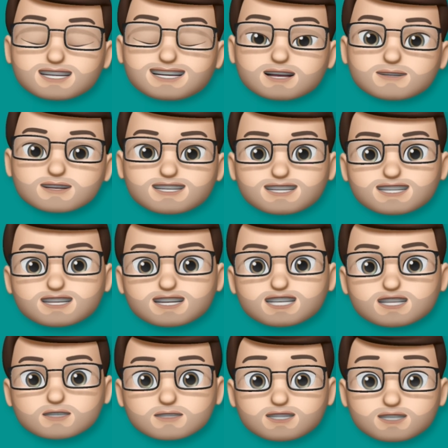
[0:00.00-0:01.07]
Now this is going
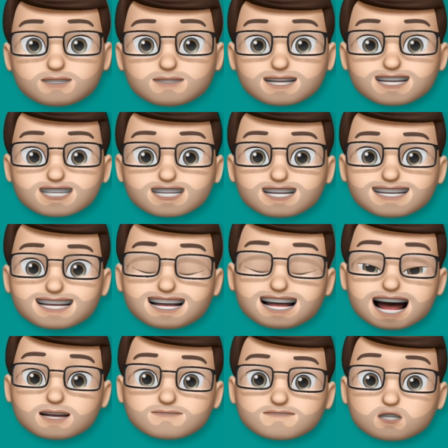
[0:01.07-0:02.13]
to use the Face I D
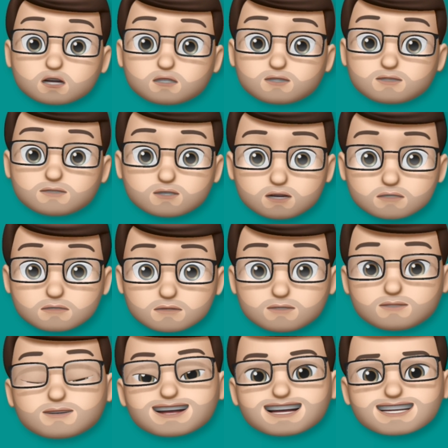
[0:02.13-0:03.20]
camera on your phone,
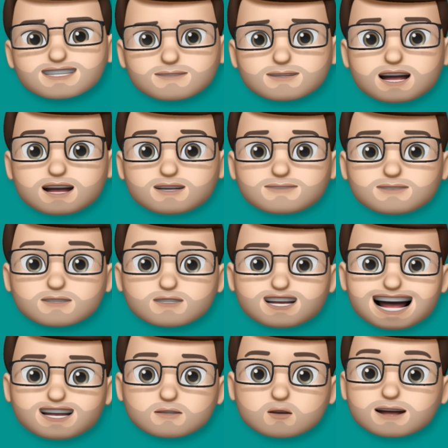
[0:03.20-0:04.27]
so it needs to be an iPhone
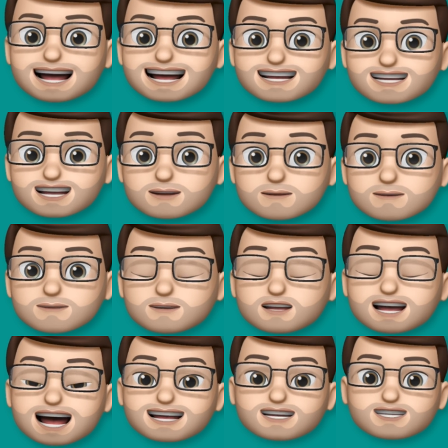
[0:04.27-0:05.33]
ten or later.
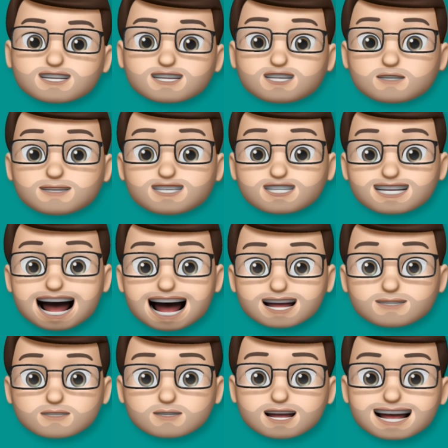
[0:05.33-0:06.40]
And it's going to do a
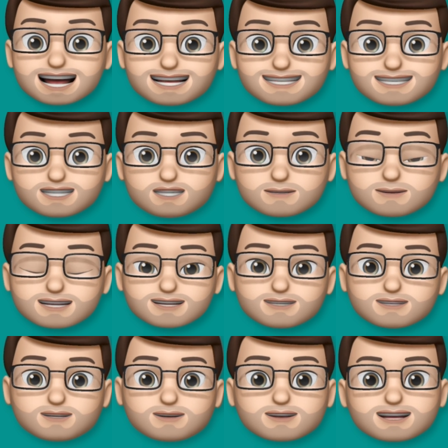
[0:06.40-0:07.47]
scan of your ears to make
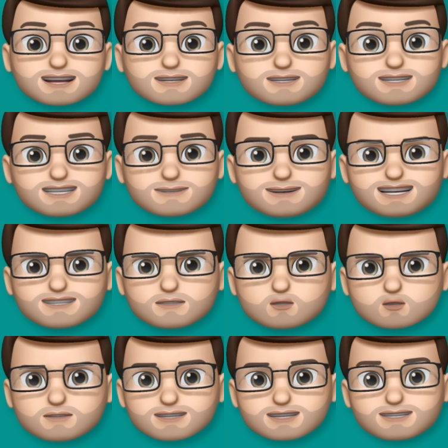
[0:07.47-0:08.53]
sure that the
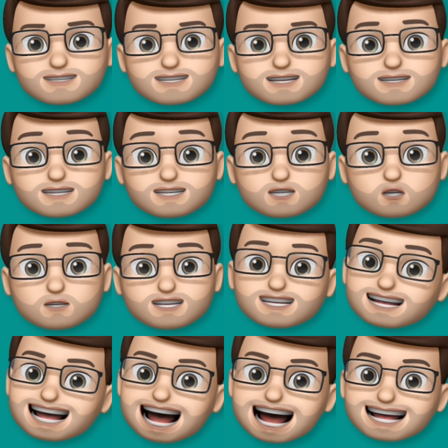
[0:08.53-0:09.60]
spatial audio sounds as good as
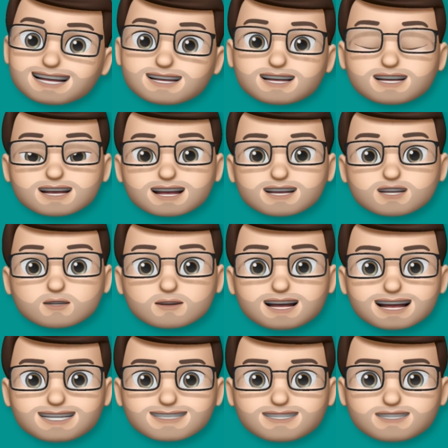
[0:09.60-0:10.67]
it can in your
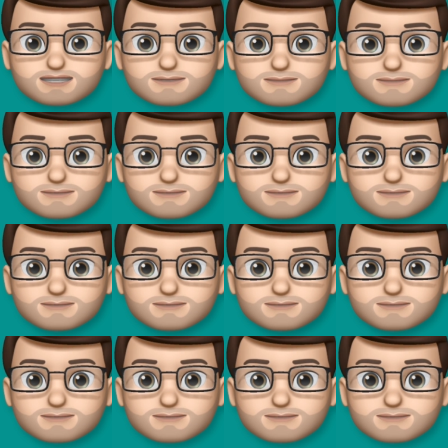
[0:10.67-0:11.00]
ears.